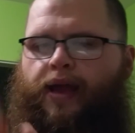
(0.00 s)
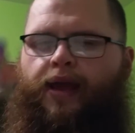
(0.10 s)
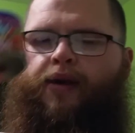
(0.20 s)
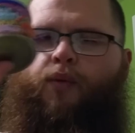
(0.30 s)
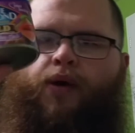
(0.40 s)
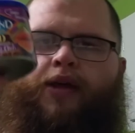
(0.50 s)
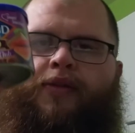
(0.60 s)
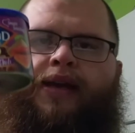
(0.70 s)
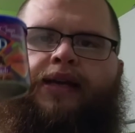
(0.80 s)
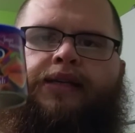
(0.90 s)
I get one of
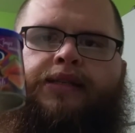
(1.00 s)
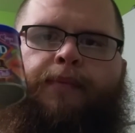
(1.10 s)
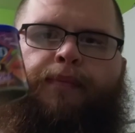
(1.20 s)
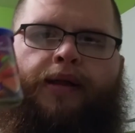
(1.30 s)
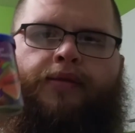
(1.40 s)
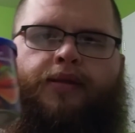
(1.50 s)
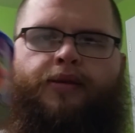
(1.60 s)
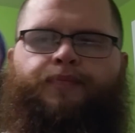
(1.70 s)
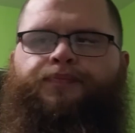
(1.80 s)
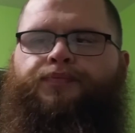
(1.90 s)
these a month,
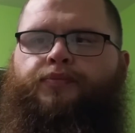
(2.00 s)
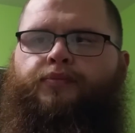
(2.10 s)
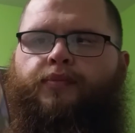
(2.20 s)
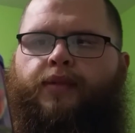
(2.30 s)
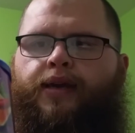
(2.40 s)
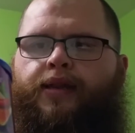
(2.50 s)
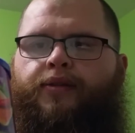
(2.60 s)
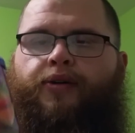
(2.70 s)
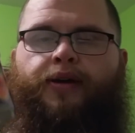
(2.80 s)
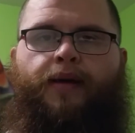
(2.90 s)
and
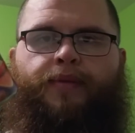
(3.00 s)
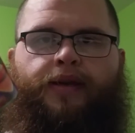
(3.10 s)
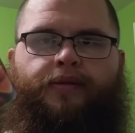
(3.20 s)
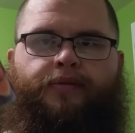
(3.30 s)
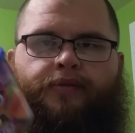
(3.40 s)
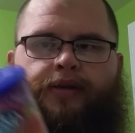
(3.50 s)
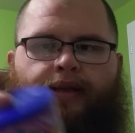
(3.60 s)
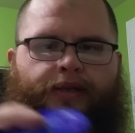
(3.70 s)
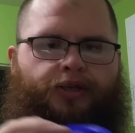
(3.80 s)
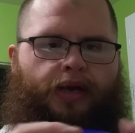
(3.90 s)
they're yummy. You
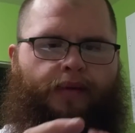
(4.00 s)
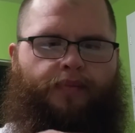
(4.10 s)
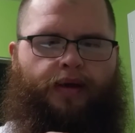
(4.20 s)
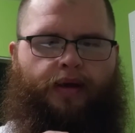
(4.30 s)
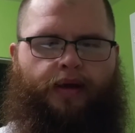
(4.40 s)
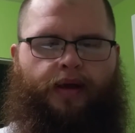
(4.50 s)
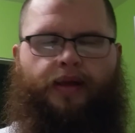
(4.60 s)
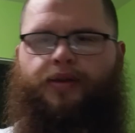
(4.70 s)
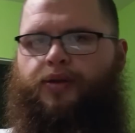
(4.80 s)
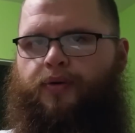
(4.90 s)
need to try them.
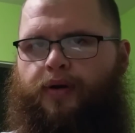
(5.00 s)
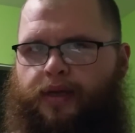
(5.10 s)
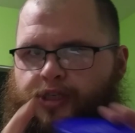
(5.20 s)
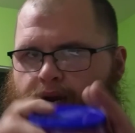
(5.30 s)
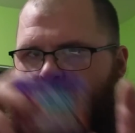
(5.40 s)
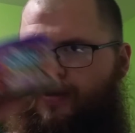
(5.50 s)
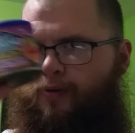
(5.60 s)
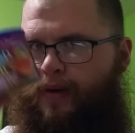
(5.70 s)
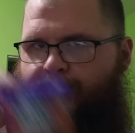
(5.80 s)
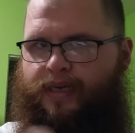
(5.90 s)
Check out some
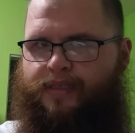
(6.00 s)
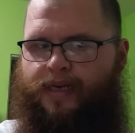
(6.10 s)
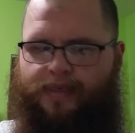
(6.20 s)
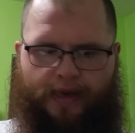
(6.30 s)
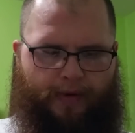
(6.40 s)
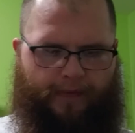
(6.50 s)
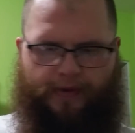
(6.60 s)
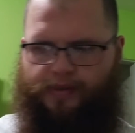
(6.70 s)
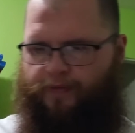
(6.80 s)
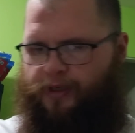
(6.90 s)
of my taste testing
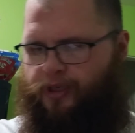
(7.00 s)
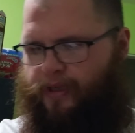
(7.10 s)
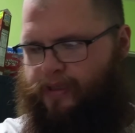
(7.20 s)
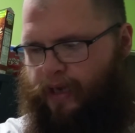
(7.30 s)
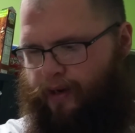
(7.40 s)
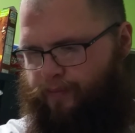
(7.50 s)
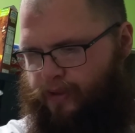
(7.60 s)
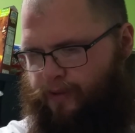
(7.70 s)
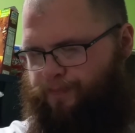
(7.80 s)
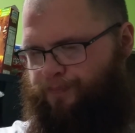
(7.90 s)
reviews of each of these items.